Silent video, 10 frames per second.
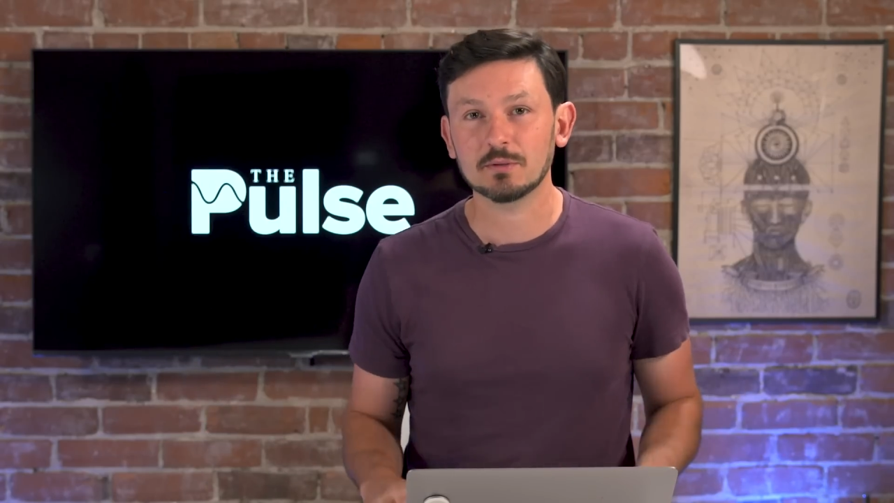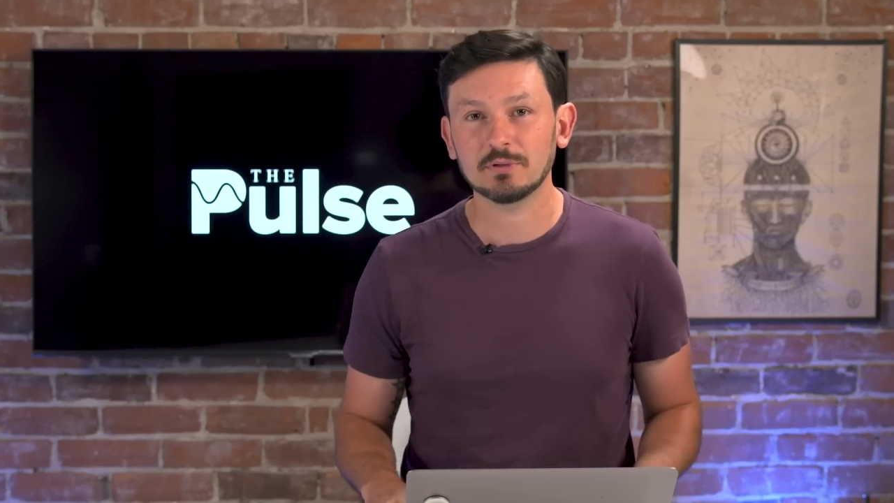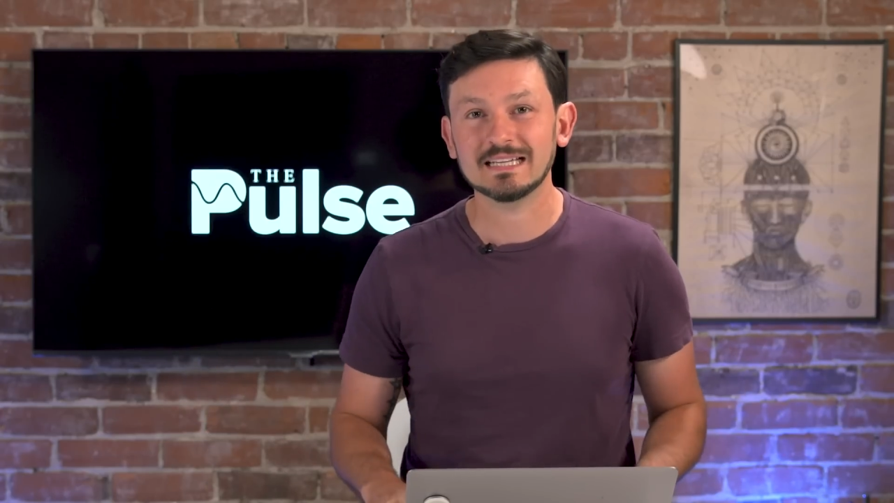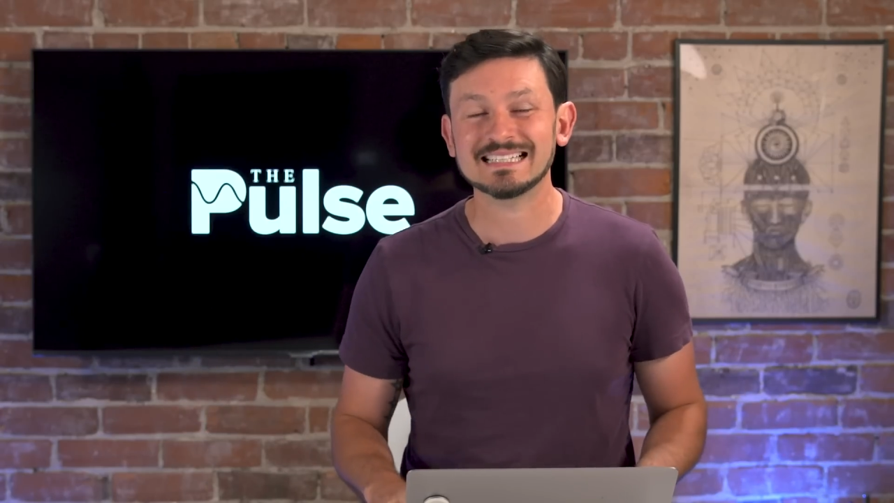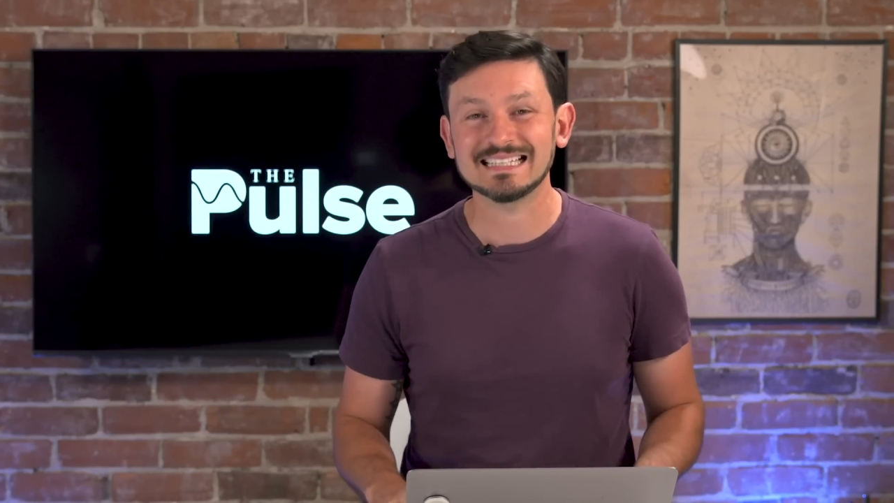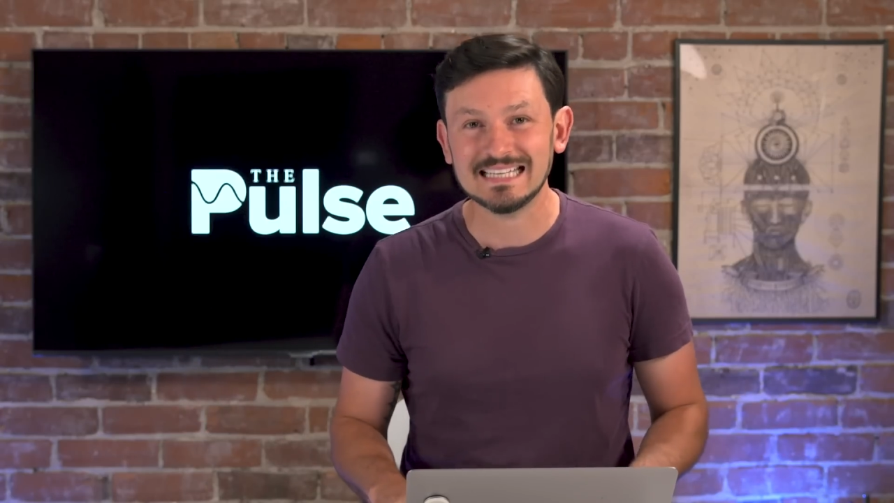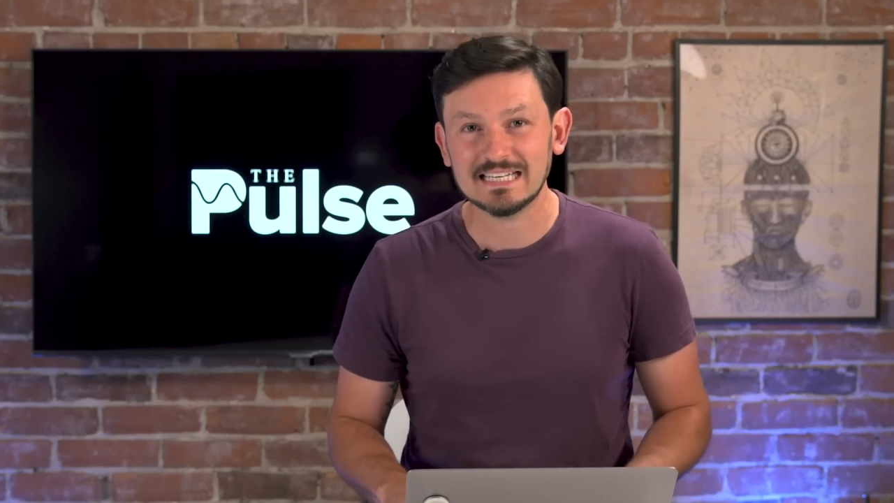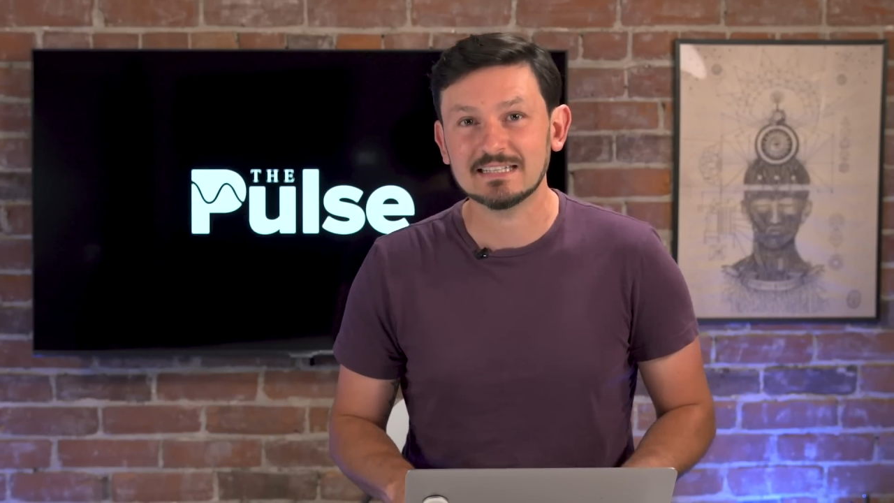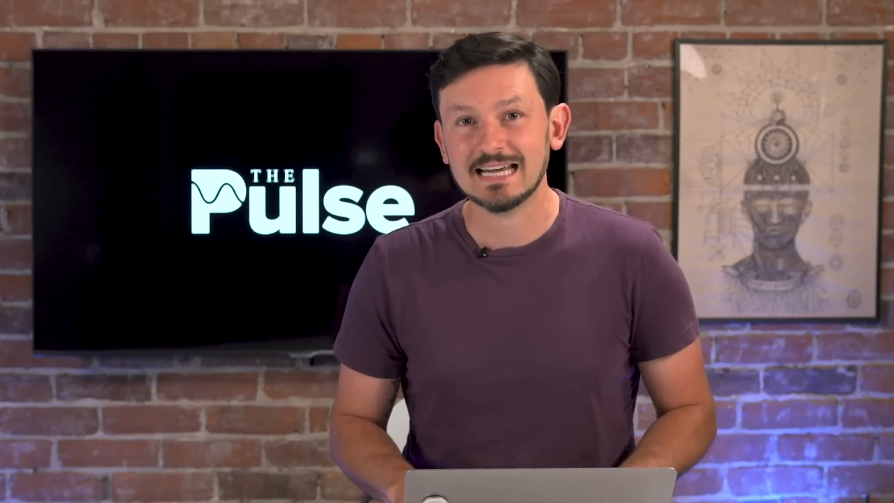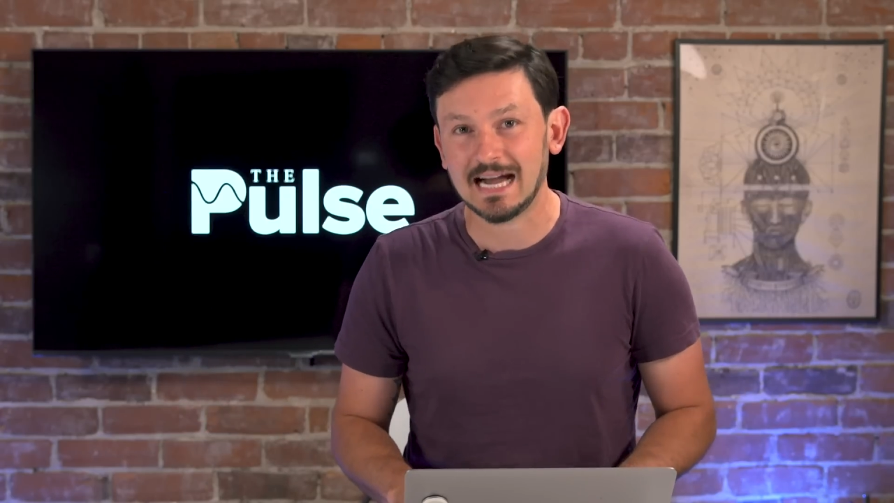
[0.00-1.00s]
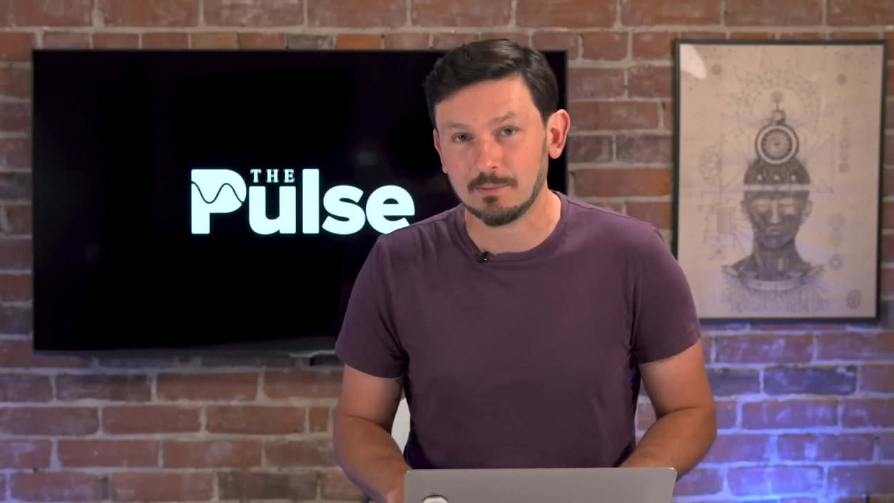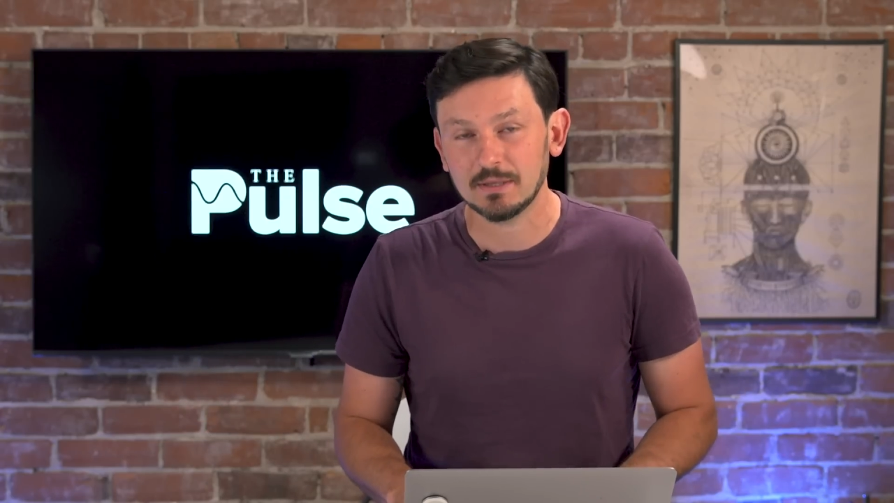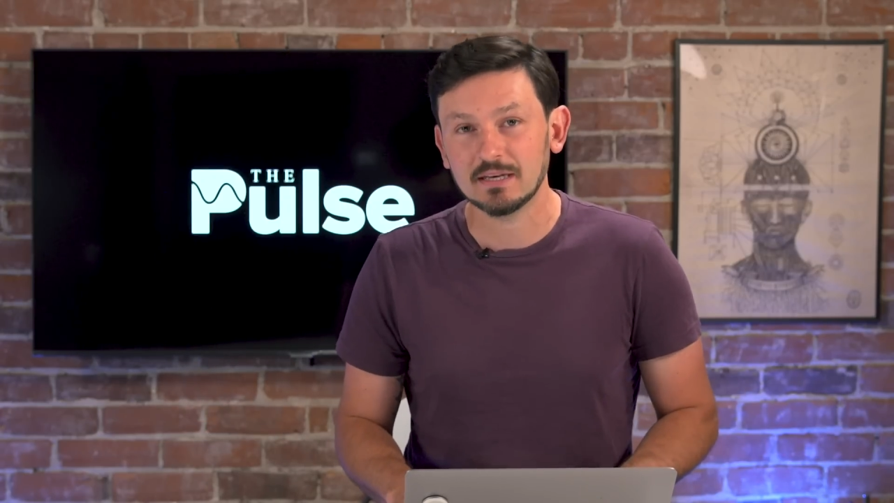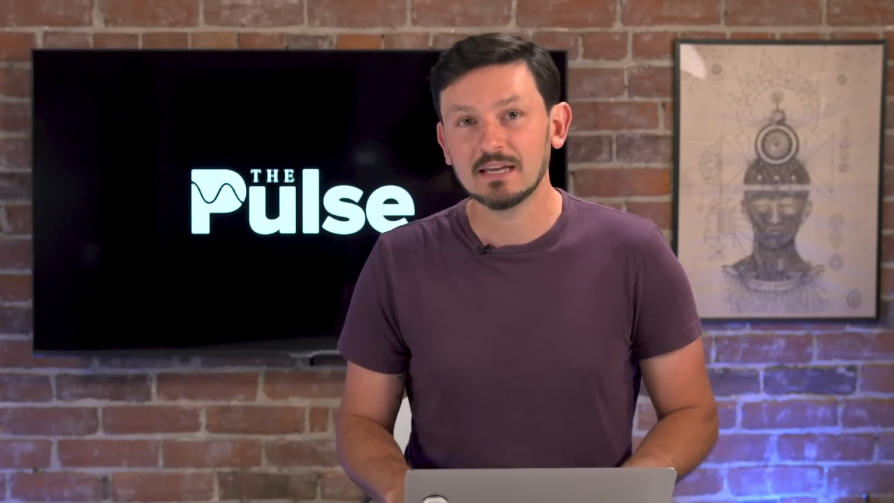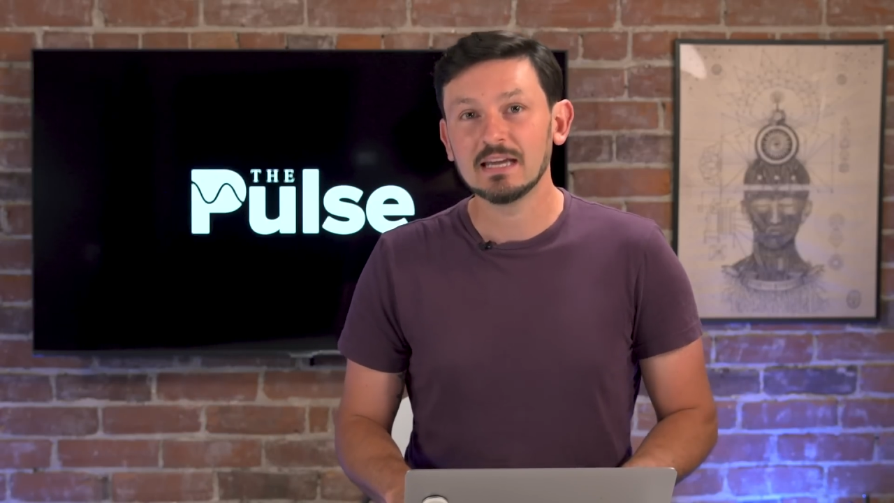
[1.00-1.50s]
in place needed to
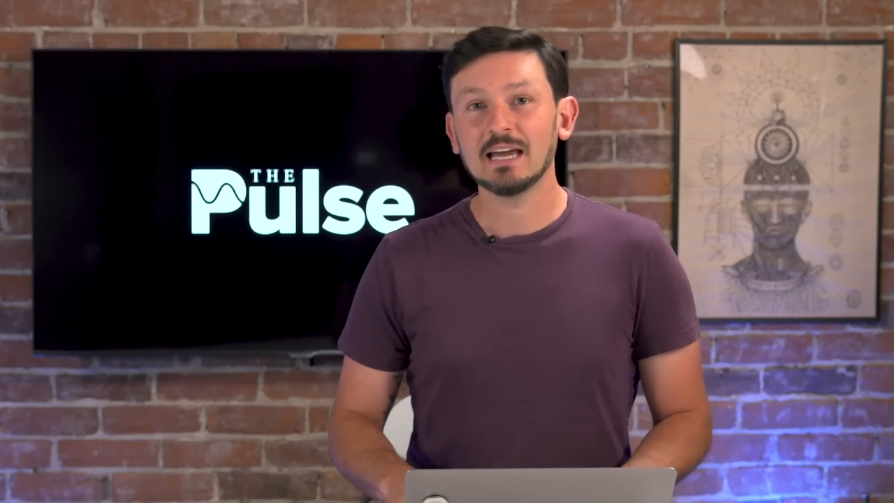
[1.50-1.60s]
happen.